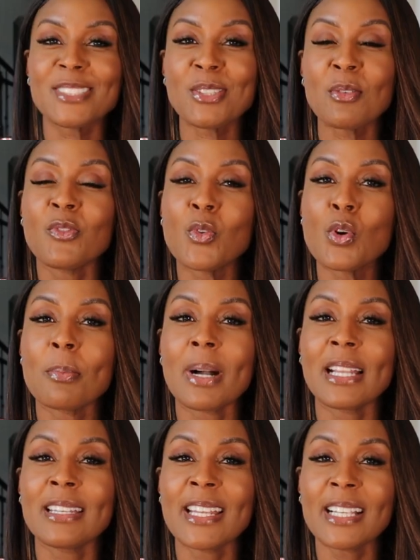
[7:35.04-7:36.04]
so for
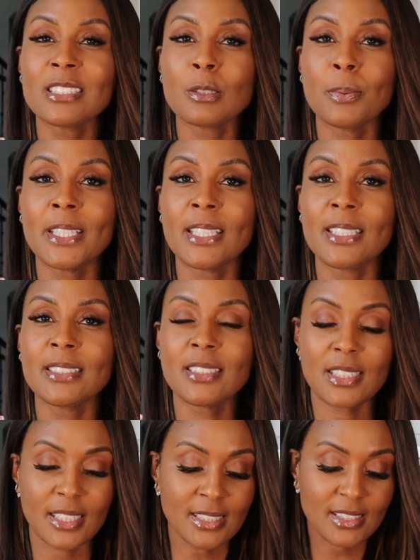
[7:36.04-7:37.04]
my next
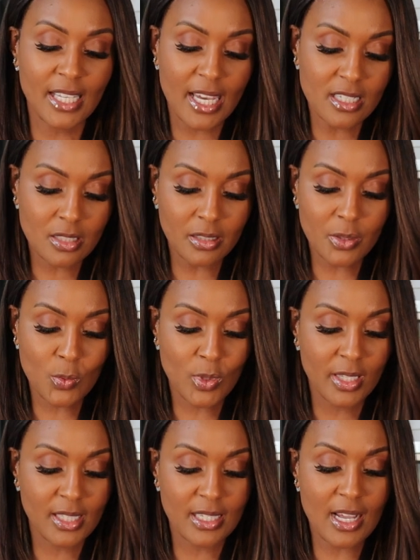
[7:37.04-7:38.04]
piece, it's actually
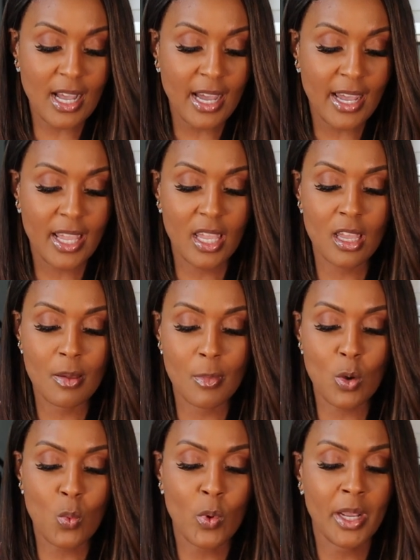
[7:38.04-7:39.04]
one that I
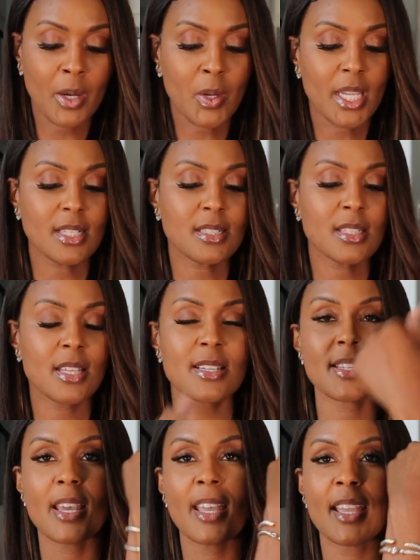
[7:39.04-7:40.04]
am wearing
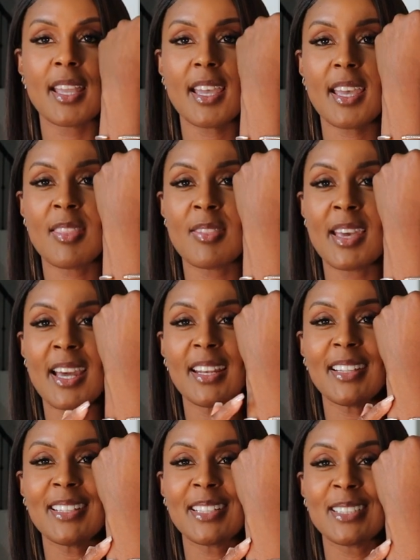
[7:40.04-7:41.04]
today, and
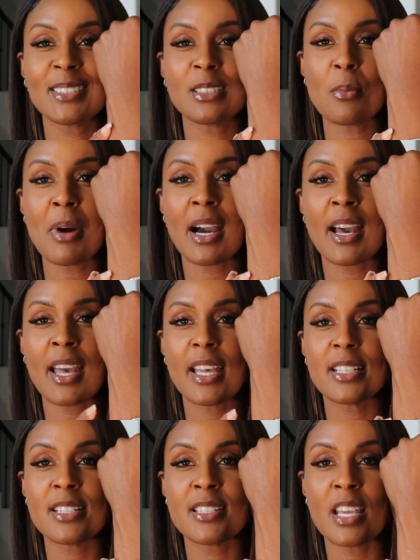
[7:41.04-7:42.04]
that is
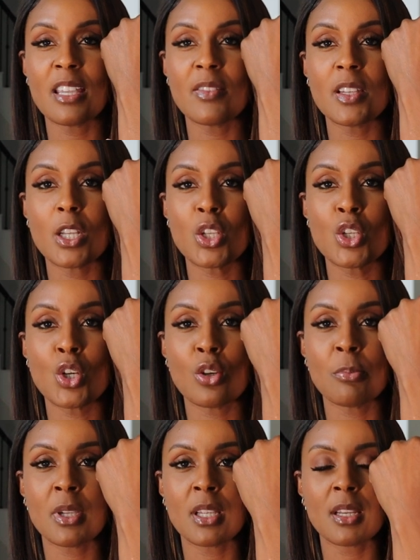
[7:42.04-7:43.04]
my David
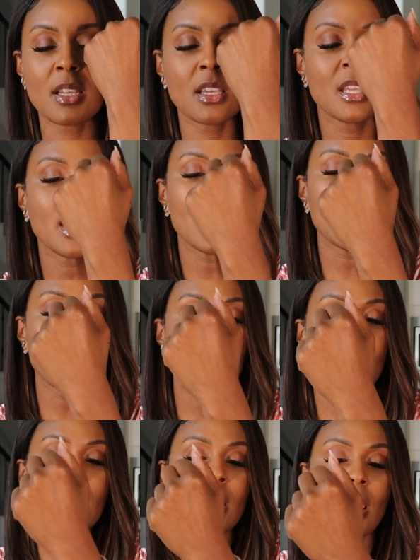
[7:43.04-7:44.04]
Yurman
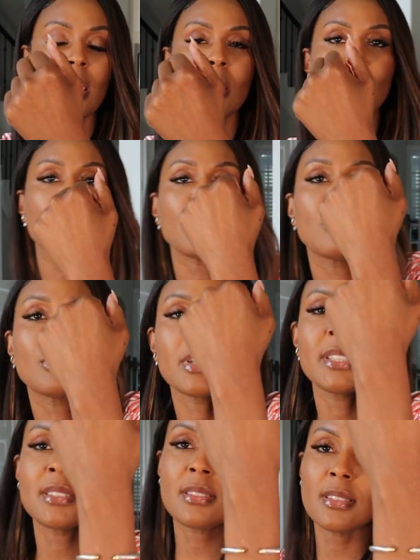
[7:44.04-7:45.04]
cable
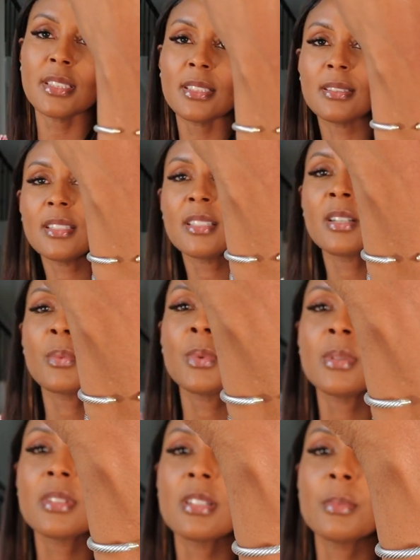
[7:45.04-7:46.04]
bracelet. And I
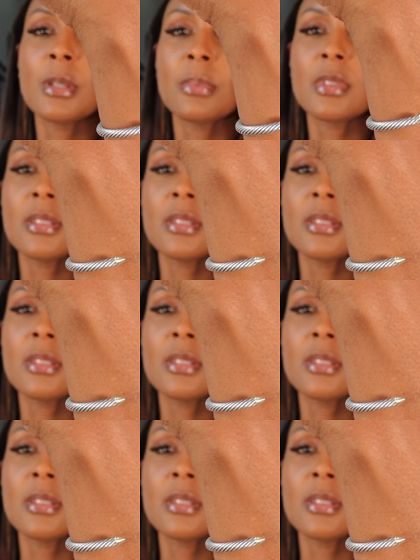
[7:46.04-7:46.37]
will come up